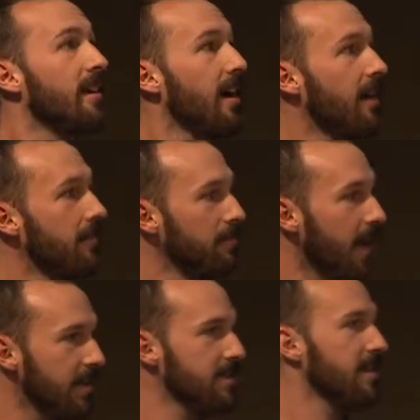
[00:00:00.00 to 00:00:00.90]
uh,
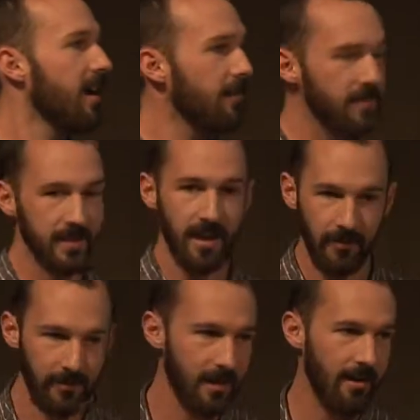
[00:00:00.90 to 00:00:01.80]
less of
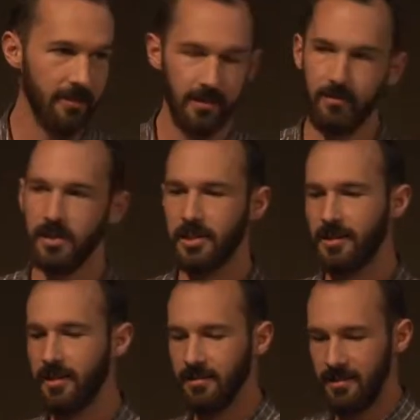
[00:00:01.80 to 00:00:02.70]
stuff to cover than Vishy
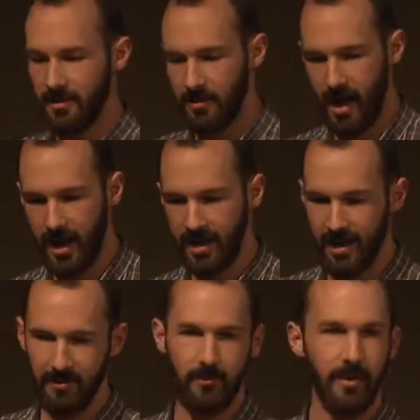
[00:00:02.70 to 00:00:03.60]
did, so I
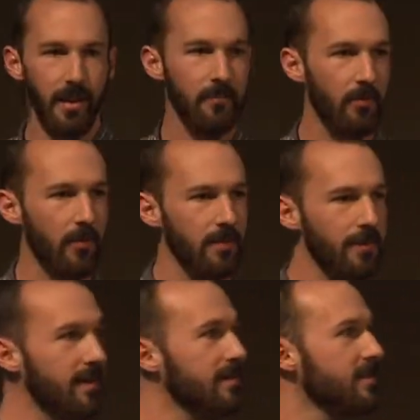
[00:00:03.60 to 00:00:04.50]
can't fill up 40
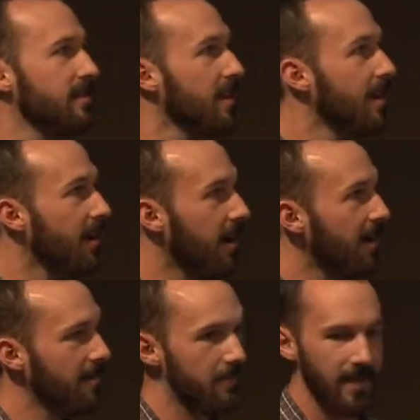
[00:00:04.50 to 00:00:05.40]
minutes.
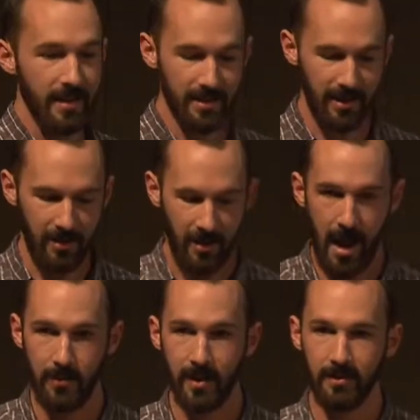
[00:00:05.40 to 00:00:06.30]
Um, so
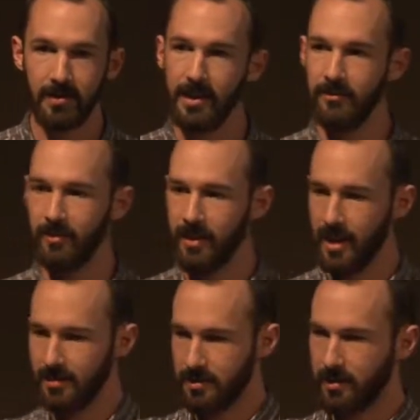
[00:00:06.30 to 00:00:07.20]
I'm going to leave the
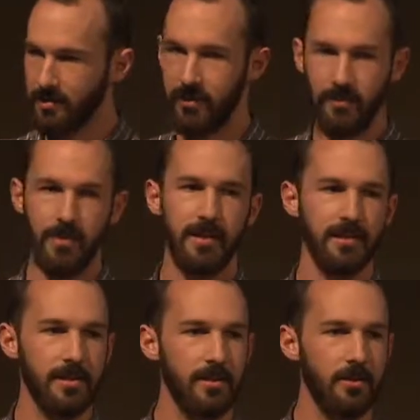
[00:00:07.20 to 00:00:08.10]
next 35
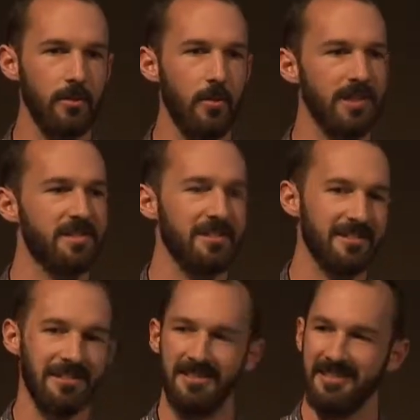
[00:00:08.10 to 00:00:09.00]
minutes to
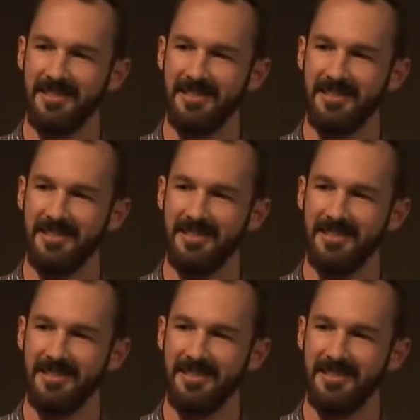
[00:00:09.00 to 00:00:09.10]
questions.